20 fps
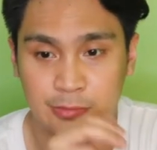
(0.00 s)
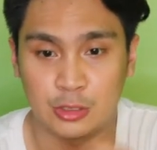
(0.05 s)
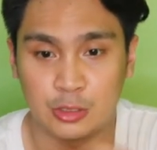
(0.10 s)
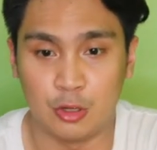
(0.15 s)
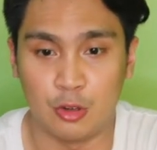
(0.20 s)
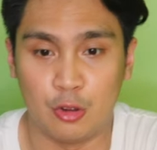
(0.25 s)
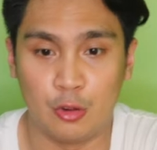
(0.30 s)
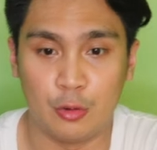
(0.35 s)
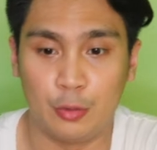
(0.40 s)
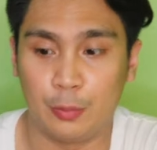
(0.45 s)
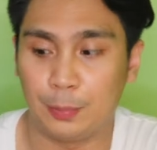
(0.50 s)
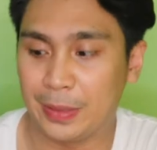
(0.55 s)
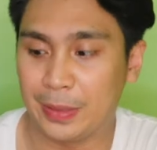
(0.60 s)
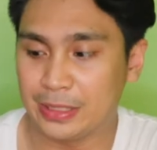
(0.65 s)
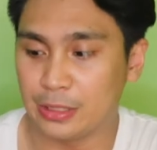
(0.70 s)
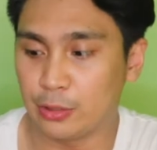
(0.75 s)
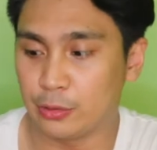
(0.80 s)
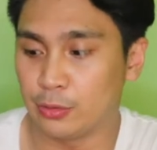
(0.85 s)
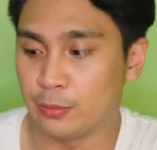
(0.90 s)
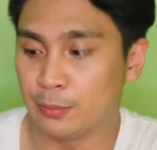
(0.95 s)
So,
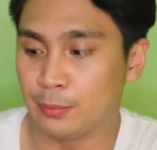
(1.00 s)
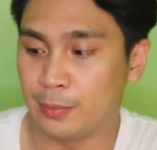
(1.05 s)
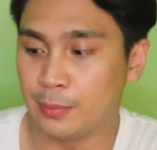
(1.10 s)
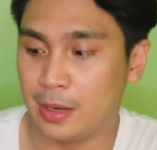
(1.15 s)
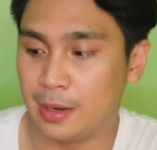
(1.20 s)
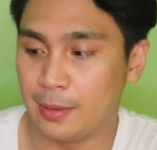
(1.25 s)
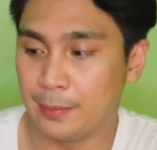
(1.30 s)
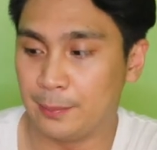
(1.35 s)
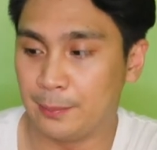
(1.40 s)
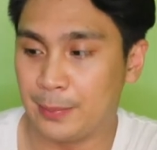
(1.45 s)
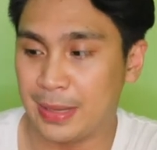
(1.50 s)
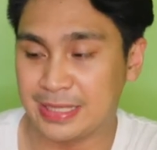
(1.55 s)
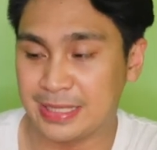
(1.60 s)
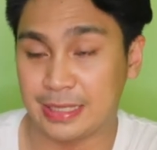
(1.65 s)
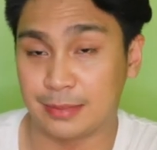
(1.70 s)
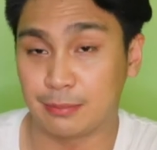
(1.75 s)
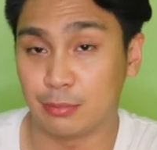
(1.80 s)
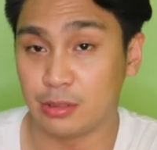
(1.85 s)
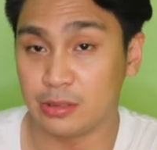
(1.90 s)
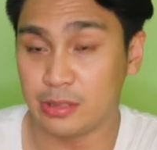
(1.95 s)
part ako ng um,
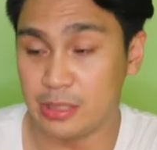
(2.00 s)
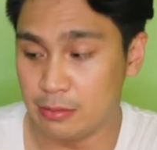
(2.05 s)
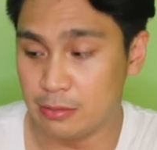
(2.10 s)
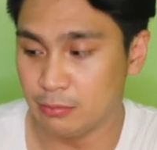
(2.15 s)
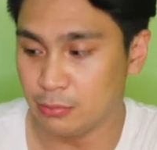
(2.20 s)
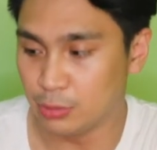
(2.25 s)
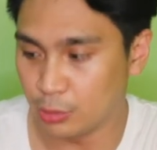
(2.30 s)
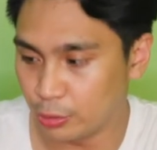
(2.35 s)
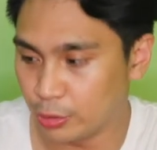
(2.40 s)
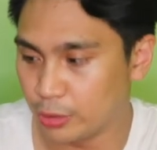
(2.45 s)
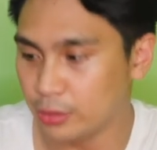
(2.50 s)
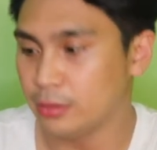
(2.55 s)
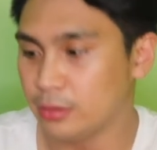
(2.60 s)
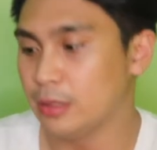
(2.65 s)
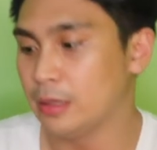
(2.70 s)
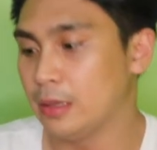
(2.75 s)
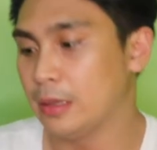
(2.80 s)
basketball team doon.